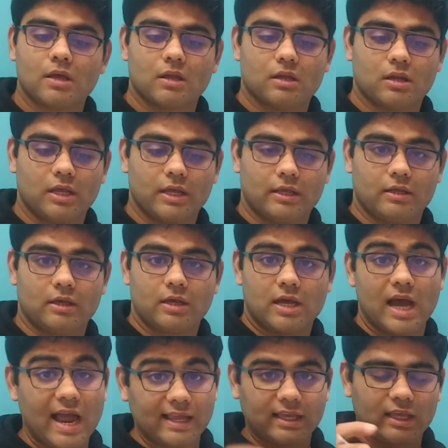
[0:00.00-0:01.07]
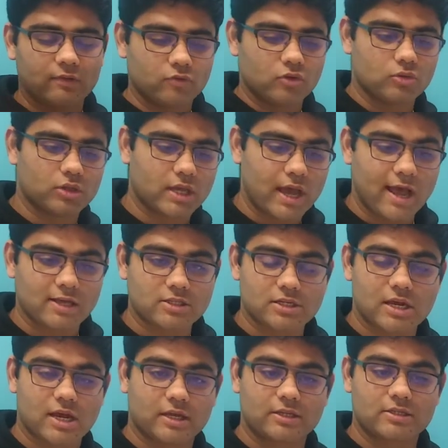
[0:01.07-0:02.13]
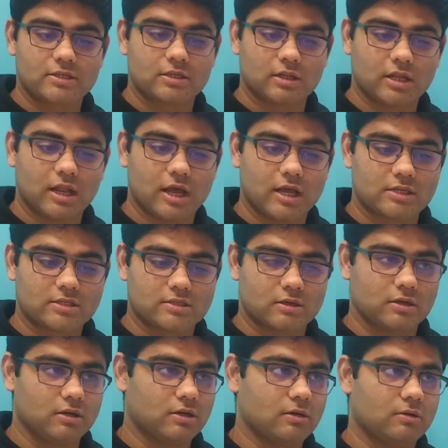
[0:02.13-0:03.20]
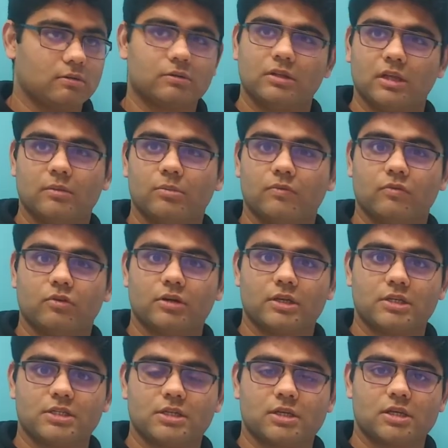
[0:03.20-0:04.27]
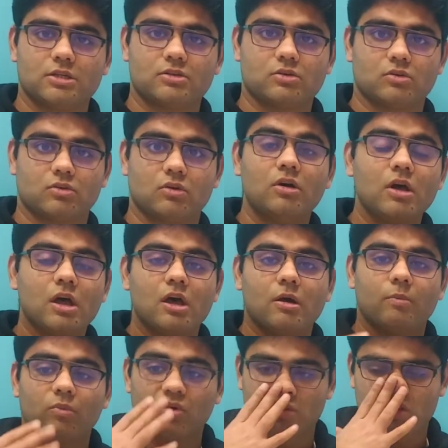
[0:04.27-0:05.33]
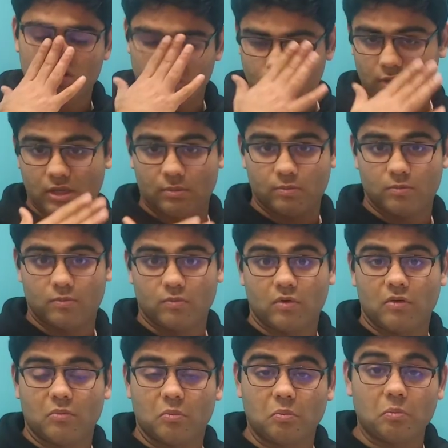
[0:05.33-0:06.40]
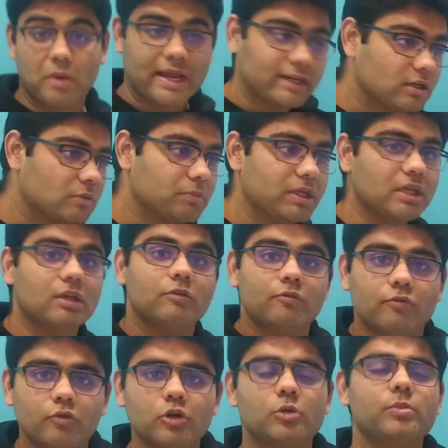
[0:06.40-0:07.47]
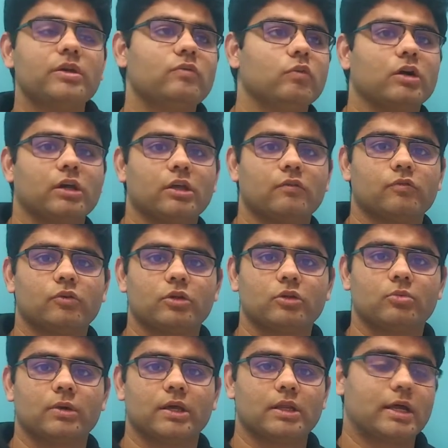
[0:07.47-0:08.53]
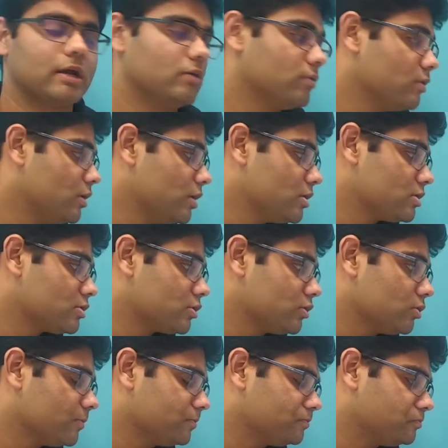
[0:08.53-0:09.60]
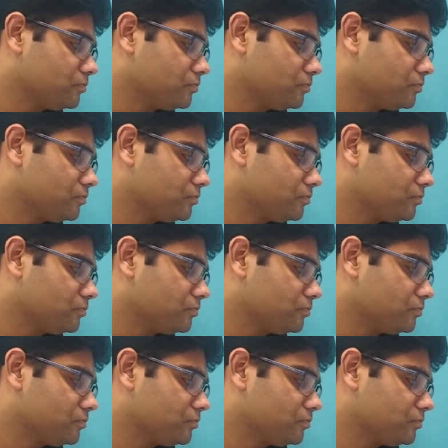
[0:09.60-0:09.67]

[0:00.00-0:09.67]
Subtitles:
Like I gave you the hashtags last day before yesterday, so most of them would be working for you by now. So